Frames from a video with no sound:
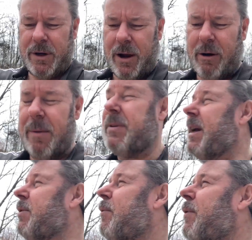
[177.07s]
diagrams
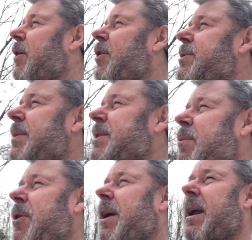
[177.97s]
and or photos once I
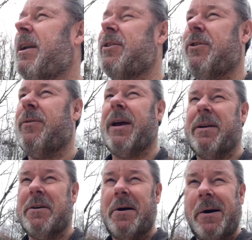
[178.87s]
work out how to do that.
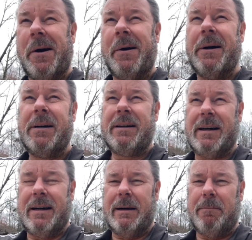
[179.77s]

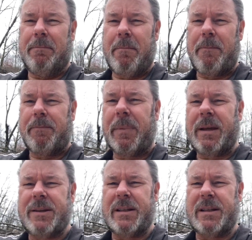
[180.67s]
Um, so